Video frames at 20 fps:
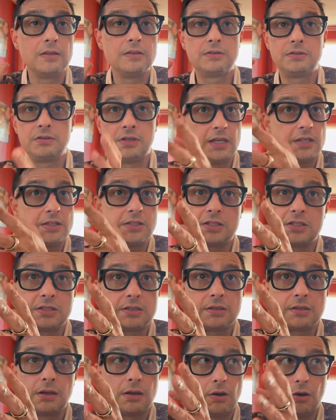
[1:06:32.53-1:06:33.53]
this
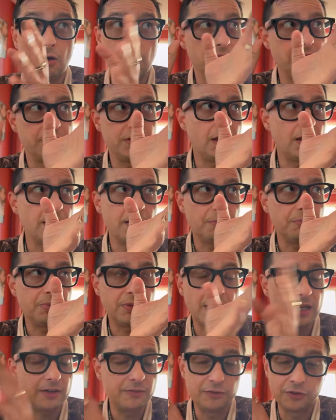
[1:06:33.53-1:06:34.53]
on the other
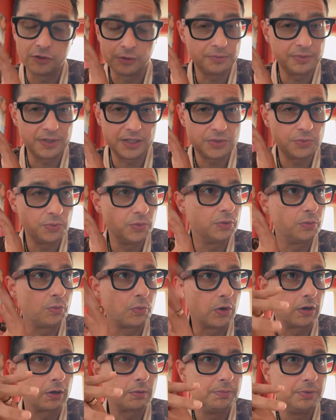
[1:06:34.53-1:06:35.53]
platform, this would
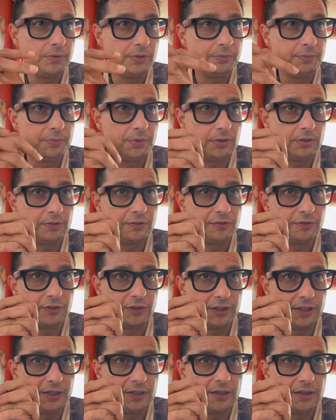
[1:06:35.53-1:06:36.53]
work
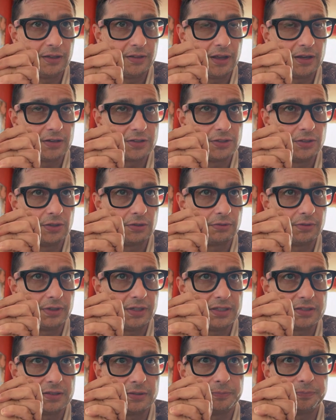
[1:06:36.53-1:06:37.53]
beautifully. There's no
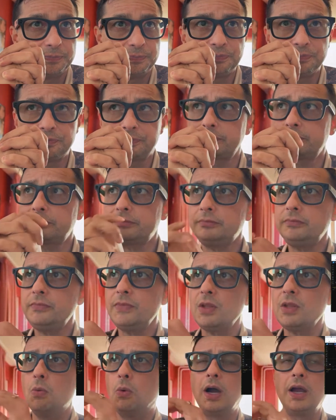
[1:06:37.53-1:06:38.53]
reason
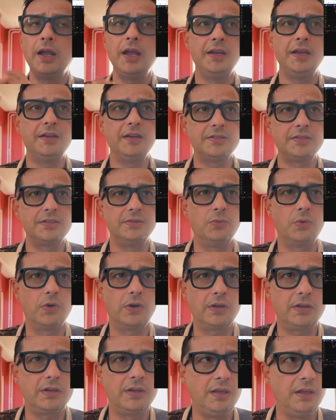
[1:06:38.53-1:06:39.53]
why it doesn't
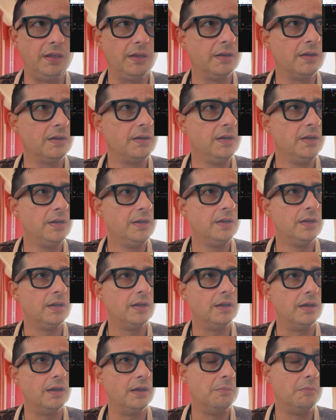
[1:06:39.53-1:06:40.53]
work here,
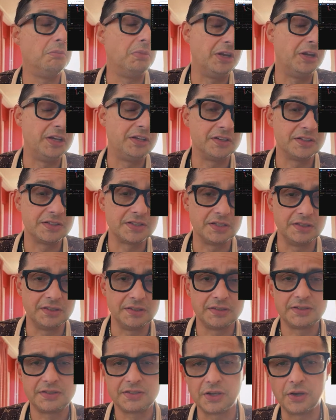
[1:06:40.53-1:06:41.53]
but it
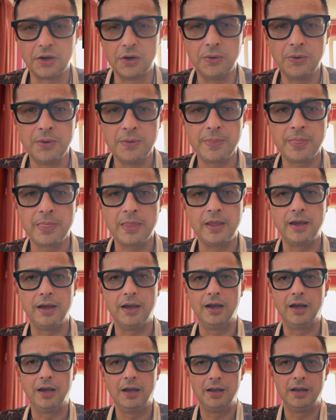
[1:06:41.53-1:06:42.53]
doesn't. So
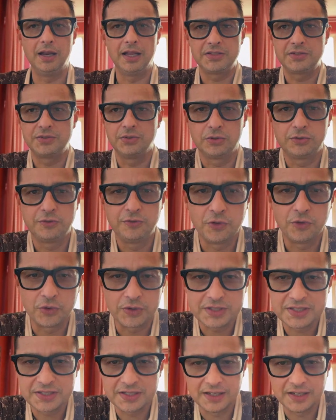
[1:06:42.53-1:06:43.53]
let's not
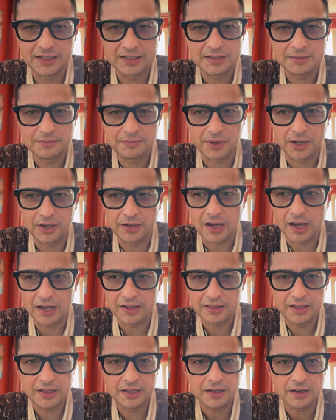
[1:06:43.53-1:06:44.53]
force it. But I
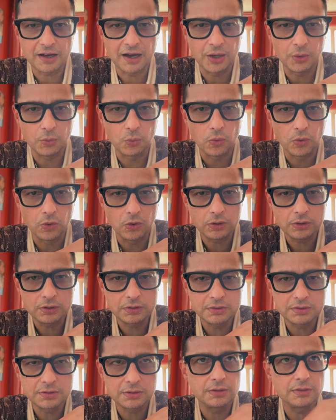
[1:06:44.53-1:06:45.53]
think I
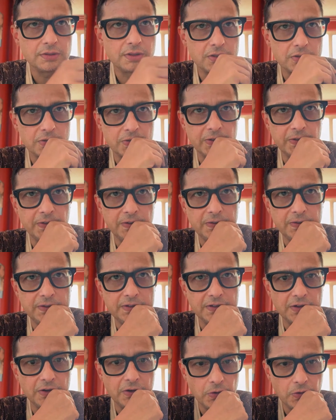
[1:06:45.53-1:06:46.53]
walked through
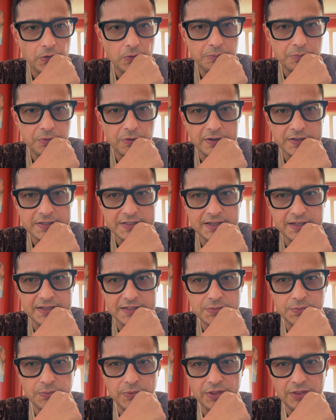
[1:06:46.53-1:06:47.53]
the whole
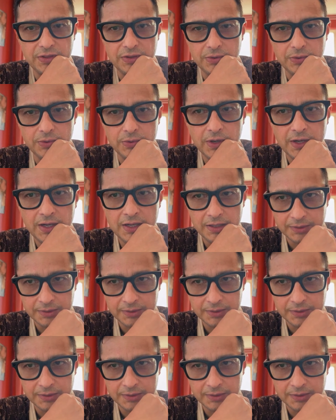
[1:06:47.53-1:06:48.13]
process with you,